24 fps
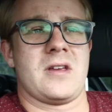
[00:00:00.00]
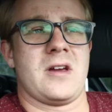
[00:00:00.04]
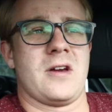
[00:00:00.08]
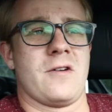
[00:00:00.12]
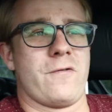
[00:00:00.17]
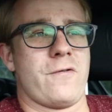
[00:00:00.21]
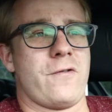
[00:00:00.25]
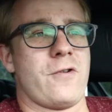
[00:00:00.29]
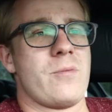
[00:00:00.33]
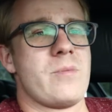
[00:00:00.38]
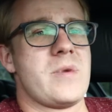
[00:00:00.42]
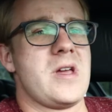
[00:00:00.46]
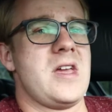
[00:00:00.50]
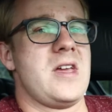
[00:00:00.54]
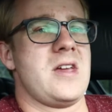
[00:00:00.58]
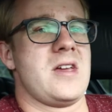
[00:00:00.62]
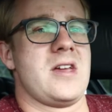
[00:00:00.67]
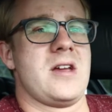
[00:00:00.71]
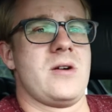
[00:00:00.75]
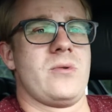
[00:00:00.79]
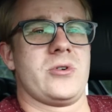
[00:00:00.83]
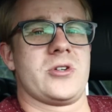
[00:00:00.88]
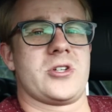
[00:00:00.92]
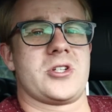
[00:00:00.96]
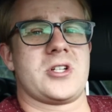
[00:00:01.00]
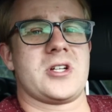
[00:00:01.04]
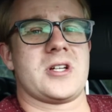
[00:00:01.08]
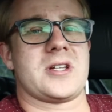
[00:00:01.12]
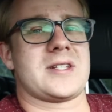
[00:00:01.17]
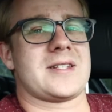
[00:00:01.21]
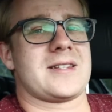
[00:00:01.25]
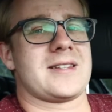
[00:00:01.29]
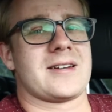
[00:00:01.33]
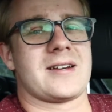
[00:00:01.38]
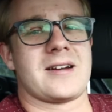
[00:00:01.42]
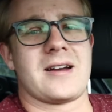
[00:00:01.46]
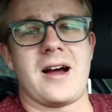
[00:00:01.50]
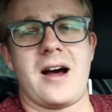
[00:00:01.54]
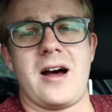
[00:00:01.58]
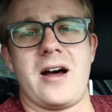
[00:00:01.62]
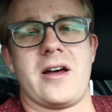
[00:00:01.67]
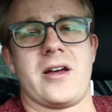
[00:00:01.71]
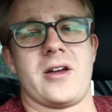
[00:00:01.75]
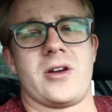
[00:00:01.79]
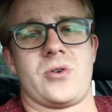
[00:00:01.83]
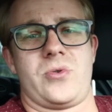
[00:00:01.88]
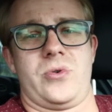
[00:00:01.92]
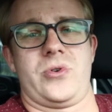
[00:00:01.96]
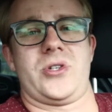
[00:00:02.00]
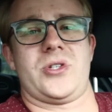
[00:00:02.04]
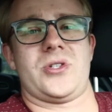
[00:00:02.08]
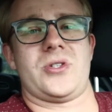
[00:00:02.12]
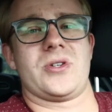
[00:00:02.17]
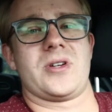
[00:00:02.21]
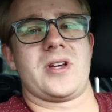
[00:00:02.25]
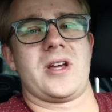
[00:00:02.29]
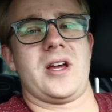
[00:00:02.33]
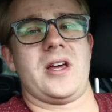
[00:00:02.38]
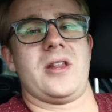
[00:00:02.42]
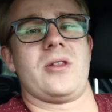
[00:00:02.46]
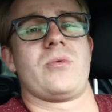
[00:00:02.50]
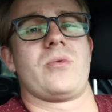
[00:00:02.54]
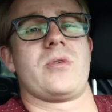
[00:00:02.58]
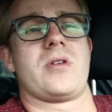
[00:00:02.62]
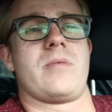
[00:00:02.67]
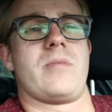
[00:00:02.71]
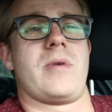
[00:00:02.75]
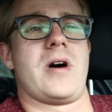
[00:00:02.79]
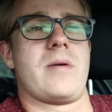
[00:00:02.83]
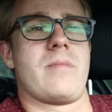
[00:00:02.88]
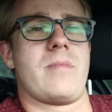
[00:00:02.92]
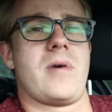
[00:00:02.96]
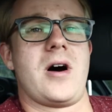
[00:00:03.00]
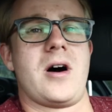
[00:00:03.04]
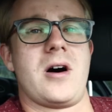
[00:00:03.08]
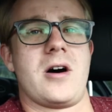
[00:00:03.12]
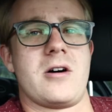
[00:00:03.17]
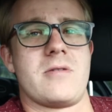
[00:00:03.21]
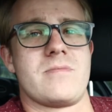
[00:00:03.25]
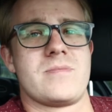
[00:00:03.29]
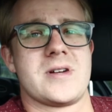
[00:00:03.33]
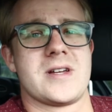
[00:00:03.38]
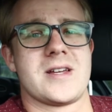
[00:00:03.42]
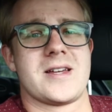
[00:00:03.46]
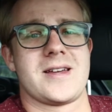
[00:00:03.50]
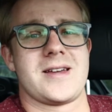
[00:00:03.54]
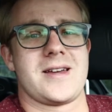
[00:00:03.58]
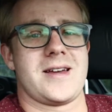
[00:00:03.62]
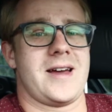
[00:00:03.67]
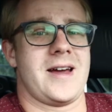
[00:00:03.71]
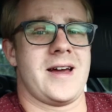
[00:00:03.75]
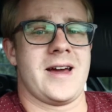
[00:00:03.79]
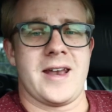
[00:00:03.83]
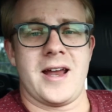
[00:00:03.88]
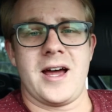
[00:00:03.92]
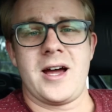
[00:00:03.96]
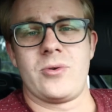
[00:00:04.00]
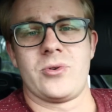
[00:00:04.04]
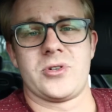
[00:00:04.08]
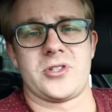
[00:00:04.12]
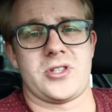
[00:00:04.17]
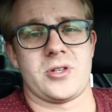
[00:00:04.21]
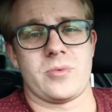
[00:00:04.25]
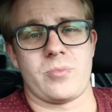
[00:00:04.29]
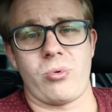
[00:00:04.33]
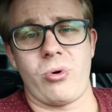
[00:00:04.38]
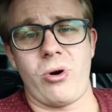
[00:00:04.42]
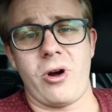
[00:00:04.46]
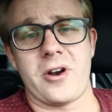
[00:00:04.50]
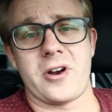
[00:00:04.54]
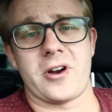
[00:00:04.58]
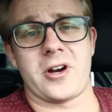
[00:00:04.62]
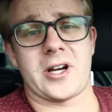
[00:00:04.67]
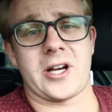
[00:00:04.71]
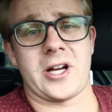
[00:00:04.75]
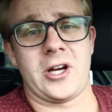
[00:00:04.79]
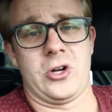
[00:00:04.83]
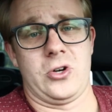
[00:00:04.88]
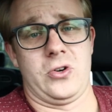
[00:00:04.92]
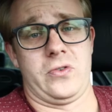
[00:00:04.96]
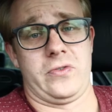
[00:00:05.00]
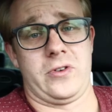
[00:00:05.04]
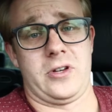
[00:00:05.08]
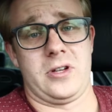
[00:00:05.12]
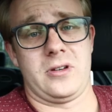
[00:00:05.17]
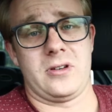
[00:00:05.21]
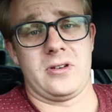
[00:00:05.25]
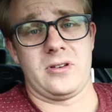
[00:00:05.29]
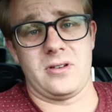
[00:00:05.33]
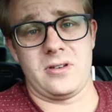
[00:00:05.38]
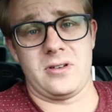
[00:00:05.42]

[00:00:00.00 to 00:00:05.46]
and for me, he was just the guy who was together with my mom, and I was the product out of it.